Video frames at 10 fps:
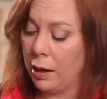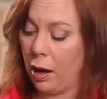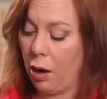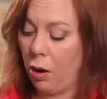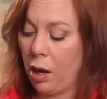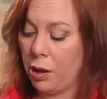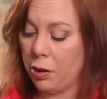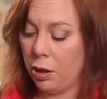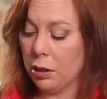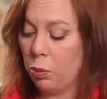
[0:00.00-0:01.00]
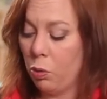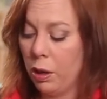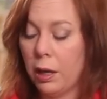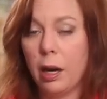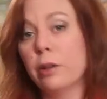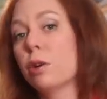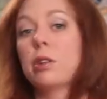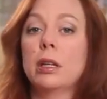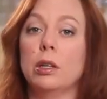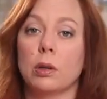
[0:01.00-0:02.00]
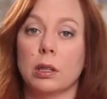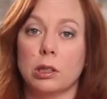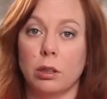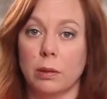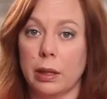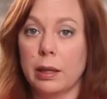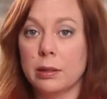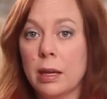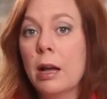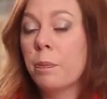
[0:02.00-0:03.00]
Now there is one other thing you can do with this.